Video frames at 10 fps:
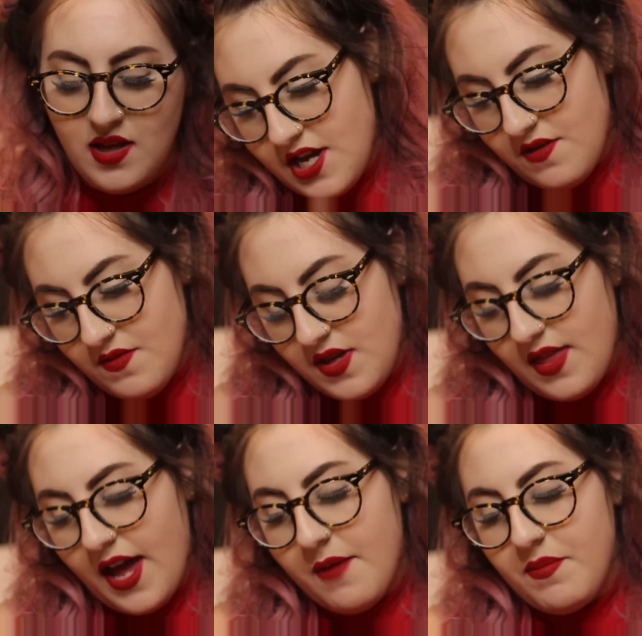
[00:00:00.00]
Not only
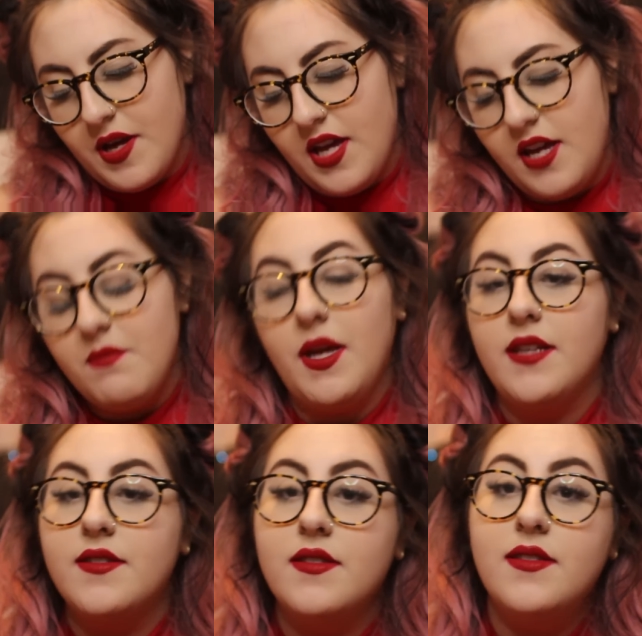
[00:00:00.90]
that, but it
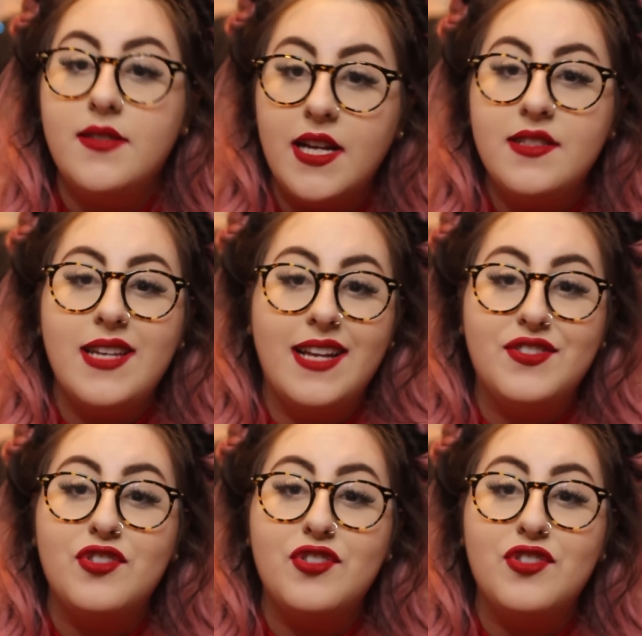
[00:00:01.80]
makes sense as